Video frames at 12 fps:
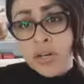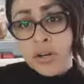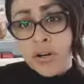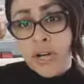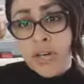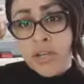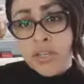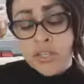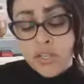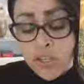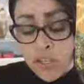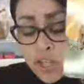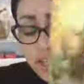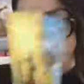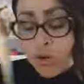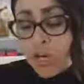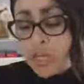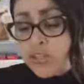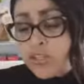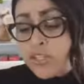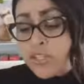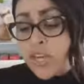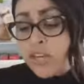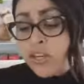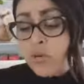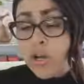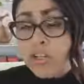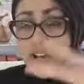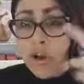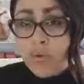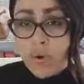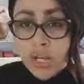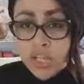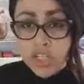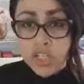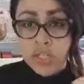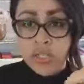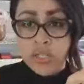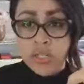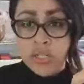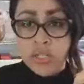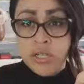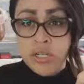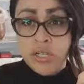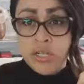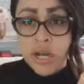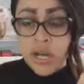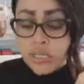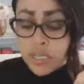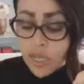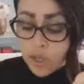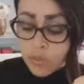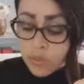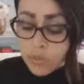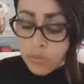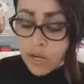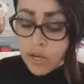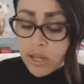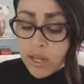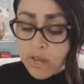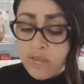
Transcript: right? So then you're understanding what direction I take within my life.